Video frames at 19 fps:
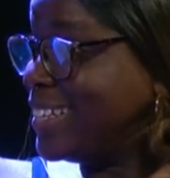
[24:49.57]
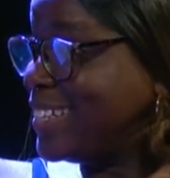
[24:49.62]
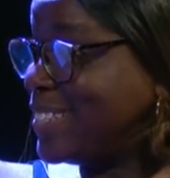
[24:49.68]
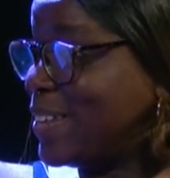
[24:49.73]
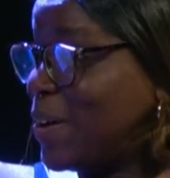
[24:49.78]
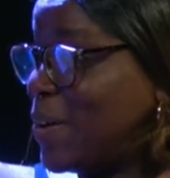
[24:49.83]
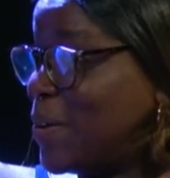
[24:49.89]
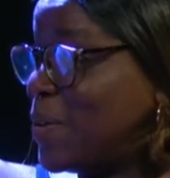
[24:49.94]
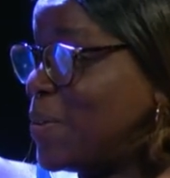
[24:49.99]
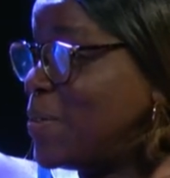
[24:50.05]

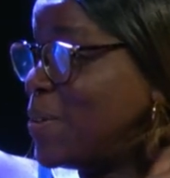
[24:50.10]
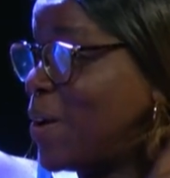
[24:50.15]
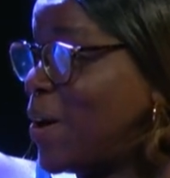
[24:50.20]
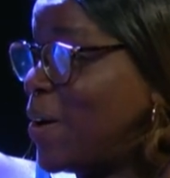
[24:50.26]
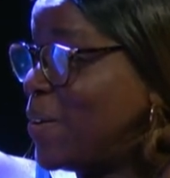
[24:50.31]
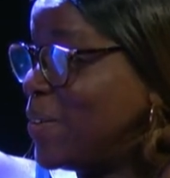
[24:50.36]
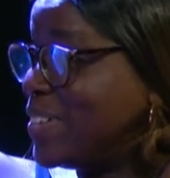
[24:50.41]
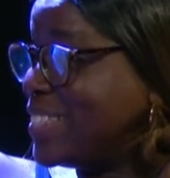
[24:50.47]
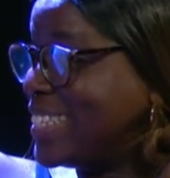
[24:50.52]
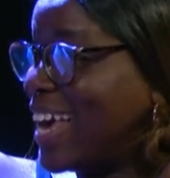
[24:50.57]
So who
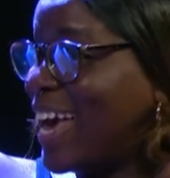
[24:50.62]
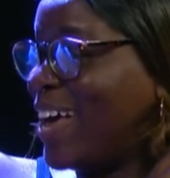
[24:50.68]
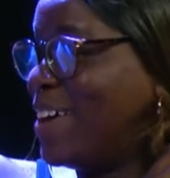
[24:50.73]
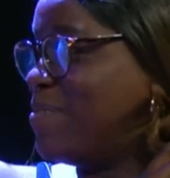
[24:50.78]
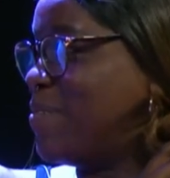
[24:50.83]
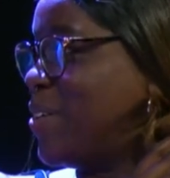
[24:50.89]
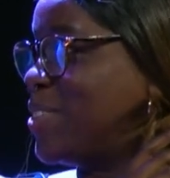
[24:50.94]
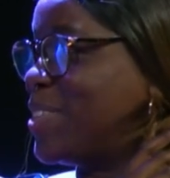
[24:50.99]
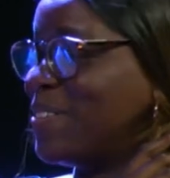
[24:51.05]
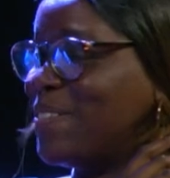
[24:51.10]
knows? Yeah,
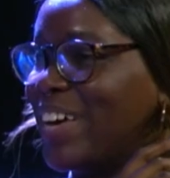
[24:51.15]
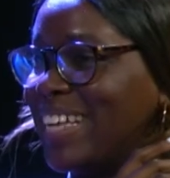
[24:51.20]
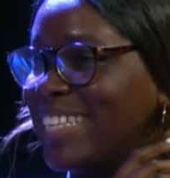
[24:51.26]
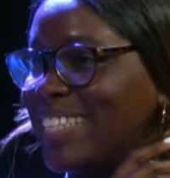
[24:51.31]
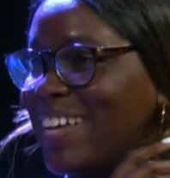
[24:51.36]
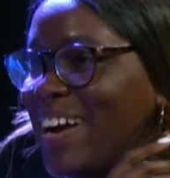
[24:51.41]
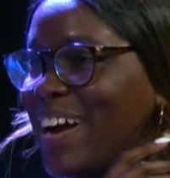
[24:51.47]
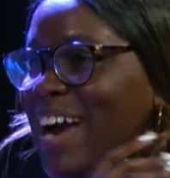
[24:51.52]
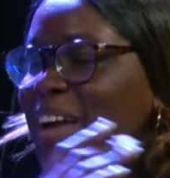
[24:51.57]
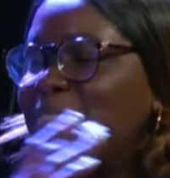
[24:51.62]
both of us
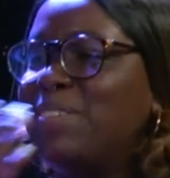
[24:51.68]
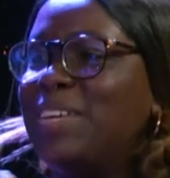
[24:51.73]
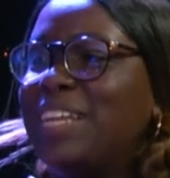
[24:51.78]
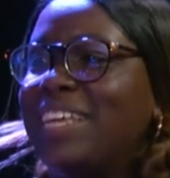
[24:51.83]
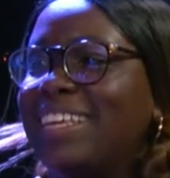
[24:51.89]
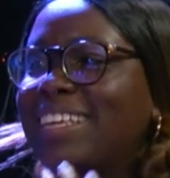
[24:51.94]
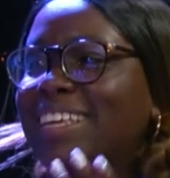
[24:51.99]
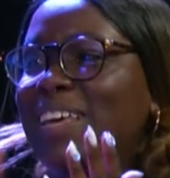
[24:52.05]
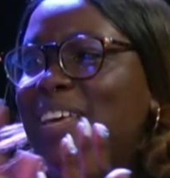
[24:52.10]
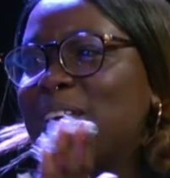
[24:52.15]
are. So just
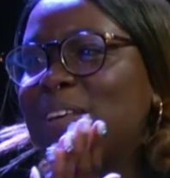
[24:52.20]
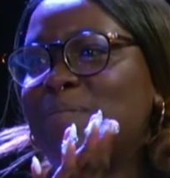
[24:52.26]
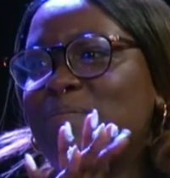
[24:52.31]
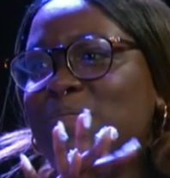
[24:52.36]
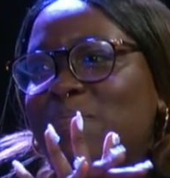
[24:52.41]
send all your